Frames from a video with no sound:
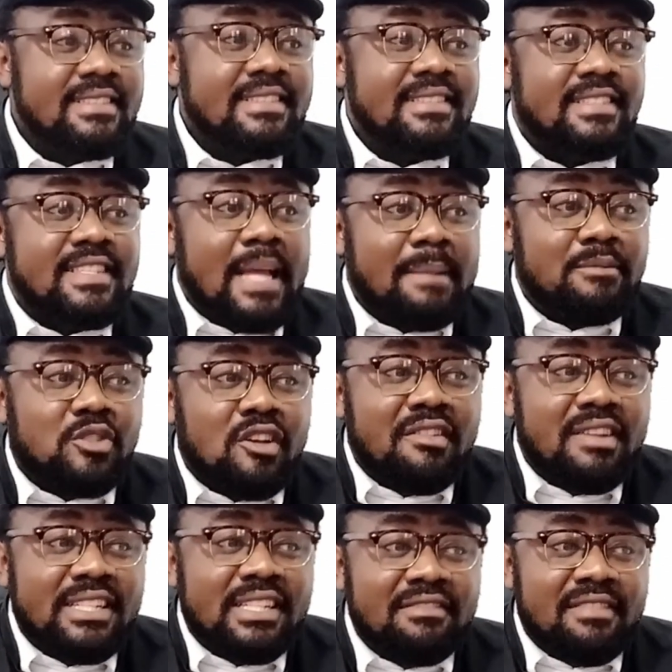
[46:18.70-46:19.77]
Some
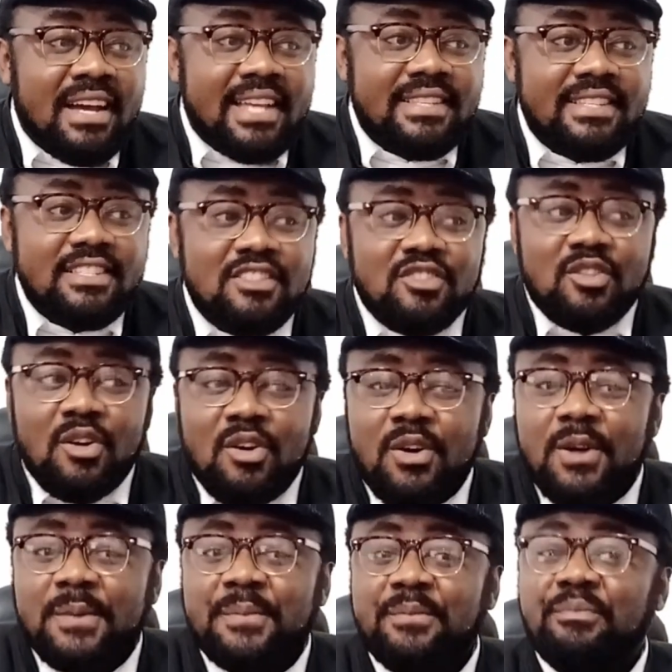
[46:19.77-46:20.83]
storage devices
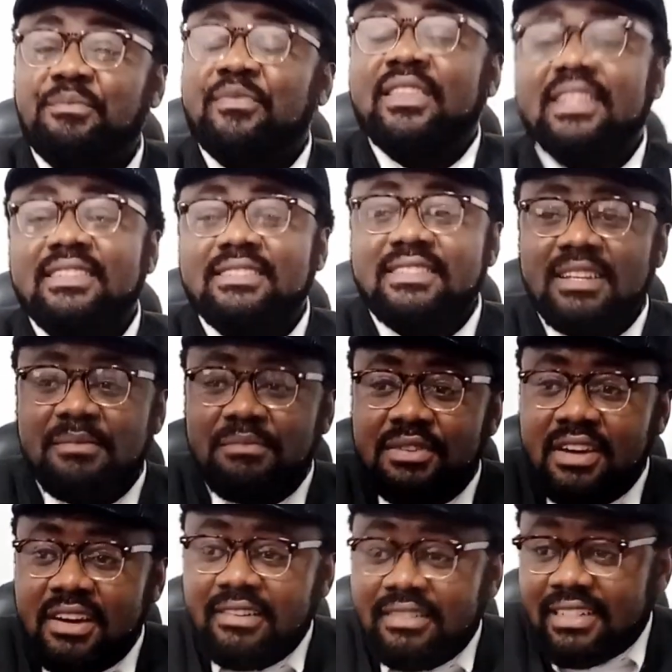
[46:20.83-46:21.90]
store
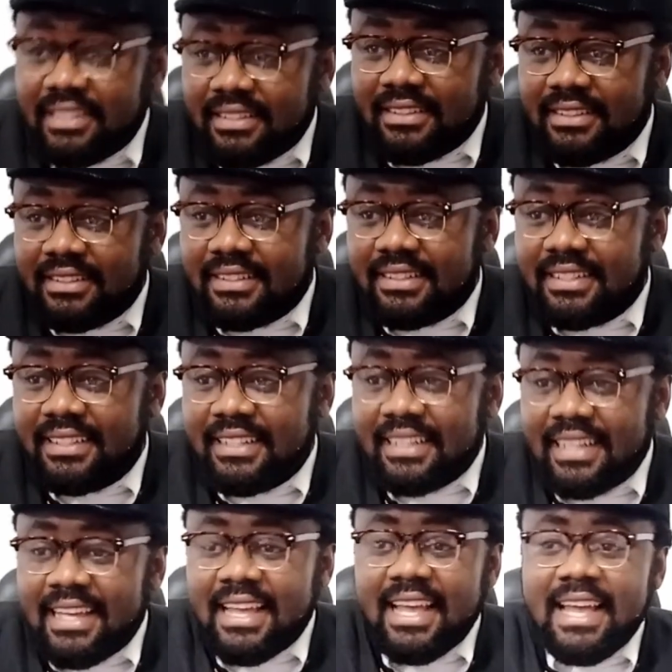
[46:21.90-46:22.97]
temporarily
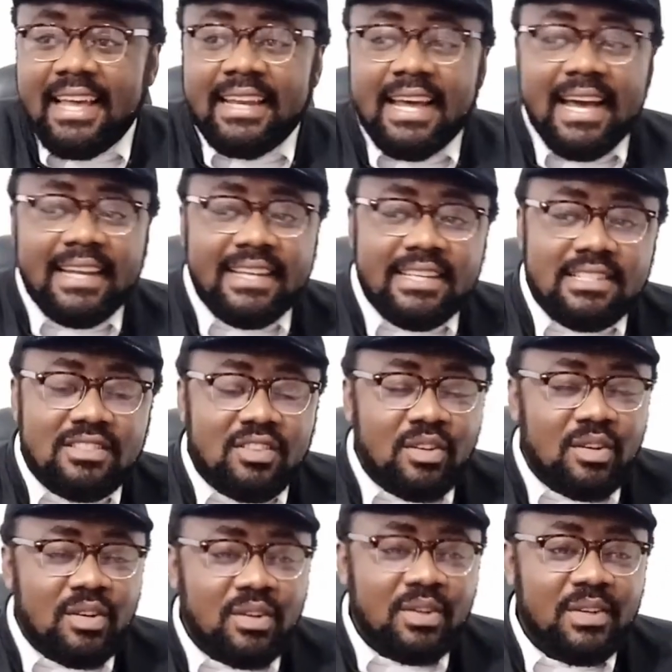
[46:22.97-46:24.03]
and others
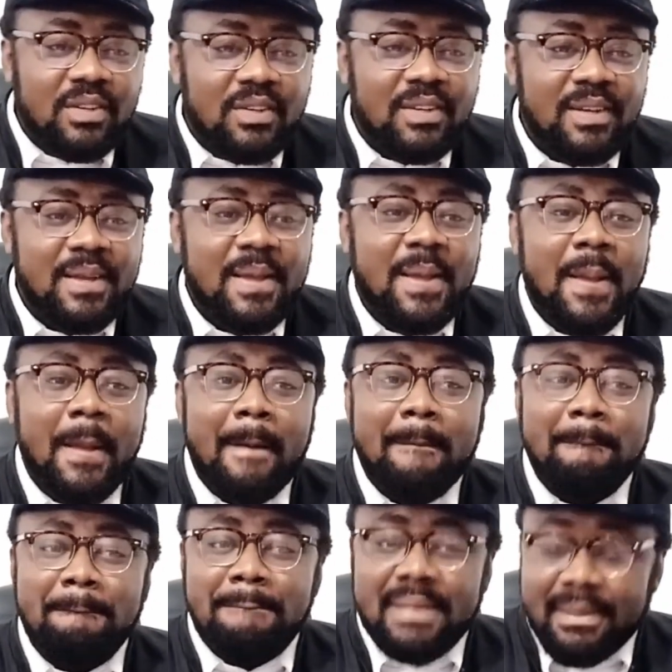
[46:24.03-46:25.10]
store
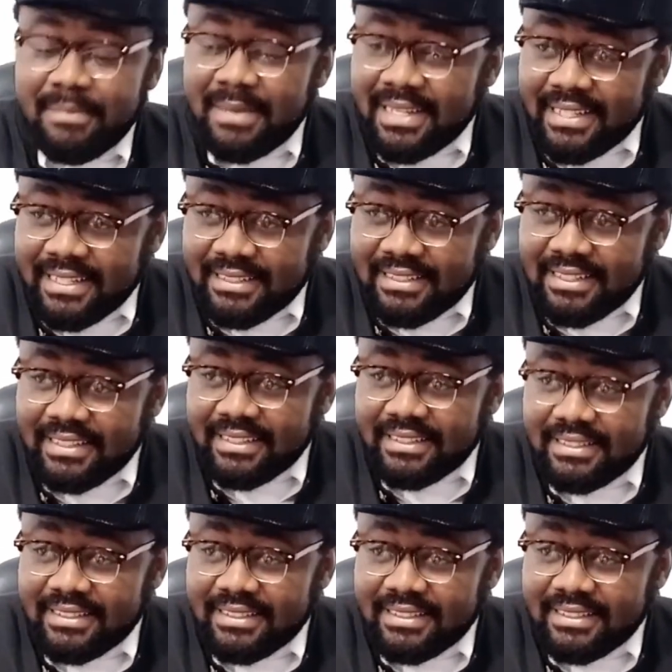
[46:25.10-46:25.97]
permanently.